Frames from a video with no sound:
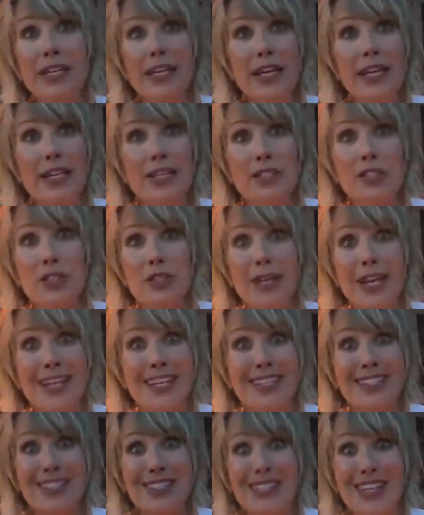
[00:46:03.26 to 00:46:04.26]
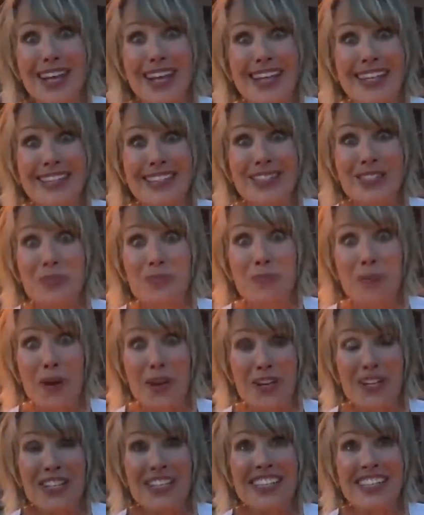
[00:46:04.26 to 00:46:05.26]
You look like you're surrounded and, by and fire
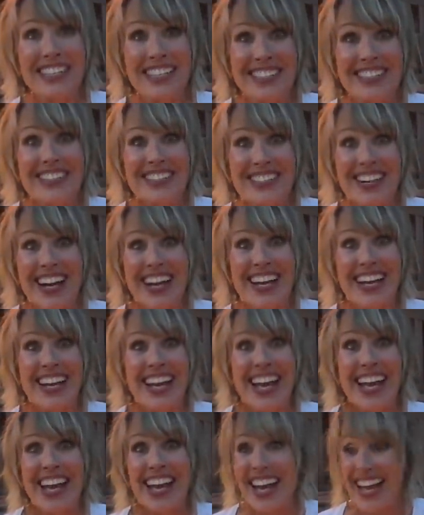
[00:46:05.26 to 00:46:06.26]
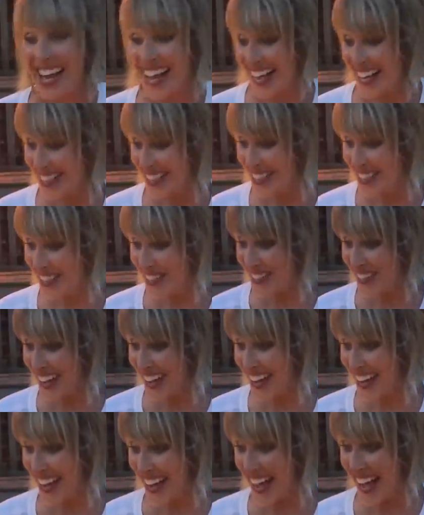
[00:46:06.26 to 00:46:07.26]
sparkling. because of all the all the,
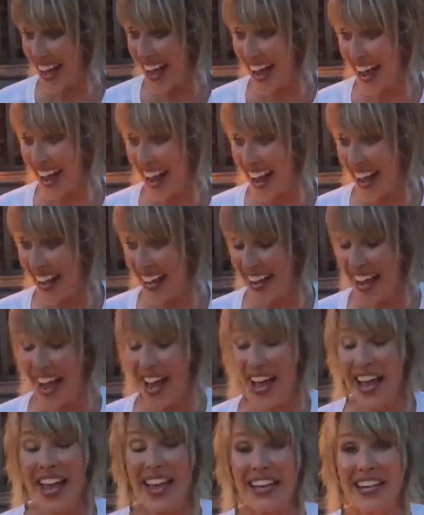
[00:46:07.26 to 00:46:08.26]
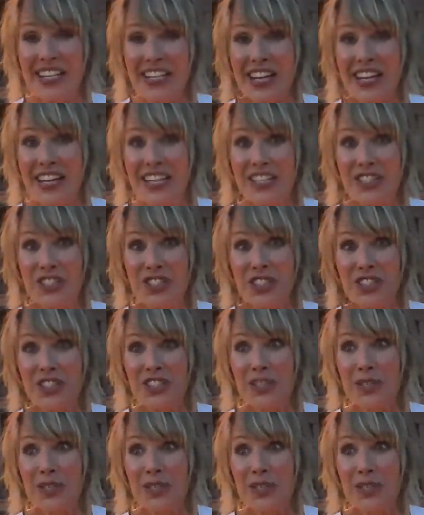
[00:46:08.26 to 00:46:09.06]
all the movement of the your life. and it, and it just